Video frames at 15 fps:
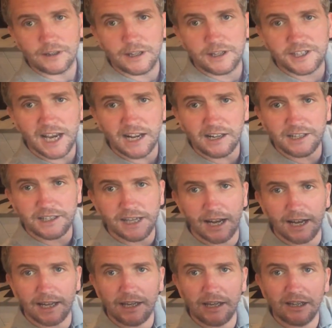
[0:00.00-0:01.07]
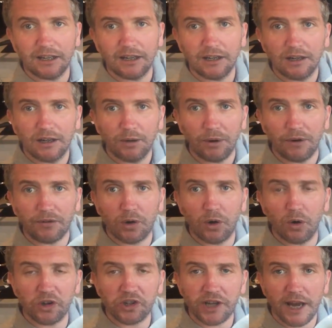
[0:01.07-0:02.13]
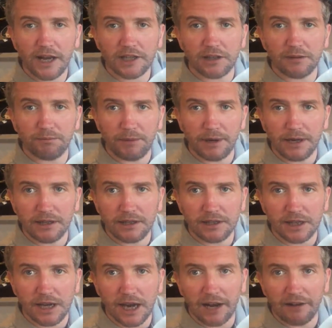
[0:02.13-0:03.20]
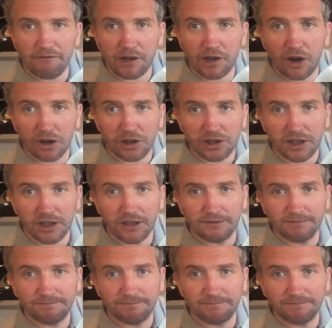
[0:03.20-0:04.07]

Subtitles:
the tagliatelle with courgette, mint and ricotta.